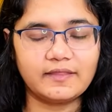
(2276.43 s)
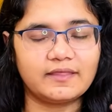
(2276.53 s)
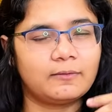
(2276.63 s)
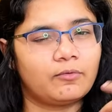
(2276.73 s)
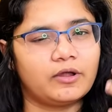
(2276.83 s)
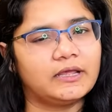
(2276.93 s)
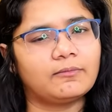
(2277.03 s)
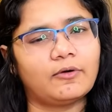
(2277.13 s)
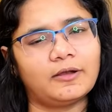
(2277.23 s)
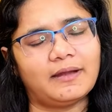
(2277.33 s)
Their boiling
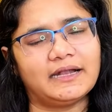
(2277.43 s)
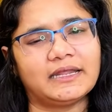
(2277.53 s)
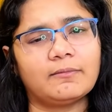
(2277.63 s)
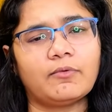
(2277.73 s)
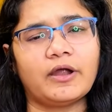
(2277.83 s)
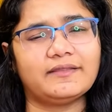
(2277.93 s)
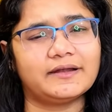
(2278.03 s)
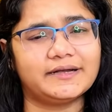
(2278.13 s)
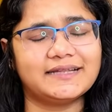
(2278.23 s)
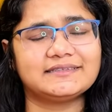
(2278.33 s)
point, melting point, their
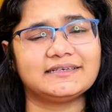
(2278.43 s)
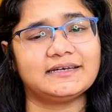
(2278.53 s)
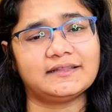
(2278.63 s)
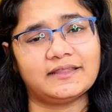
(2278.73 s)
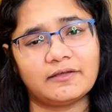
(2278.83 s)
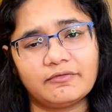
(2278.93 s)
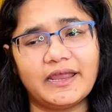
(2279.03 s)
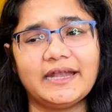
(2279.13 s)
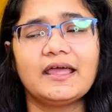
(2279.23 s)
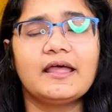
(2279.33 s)
density, their weight,